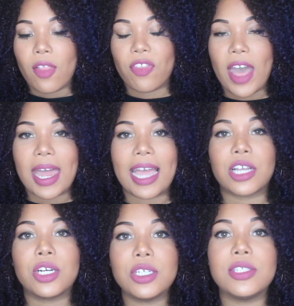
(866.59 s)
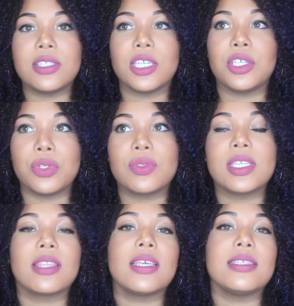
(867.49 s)
that I could see
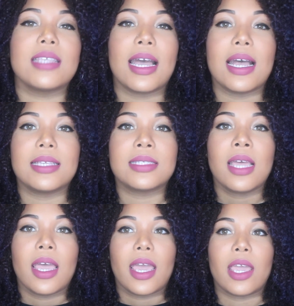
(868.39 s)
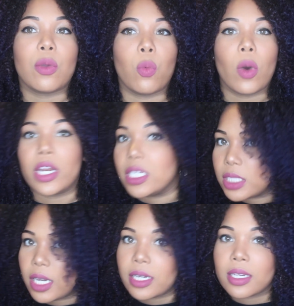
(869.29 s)
using this as a one and
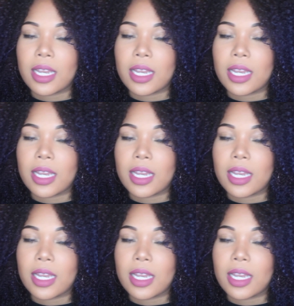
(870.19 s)
done.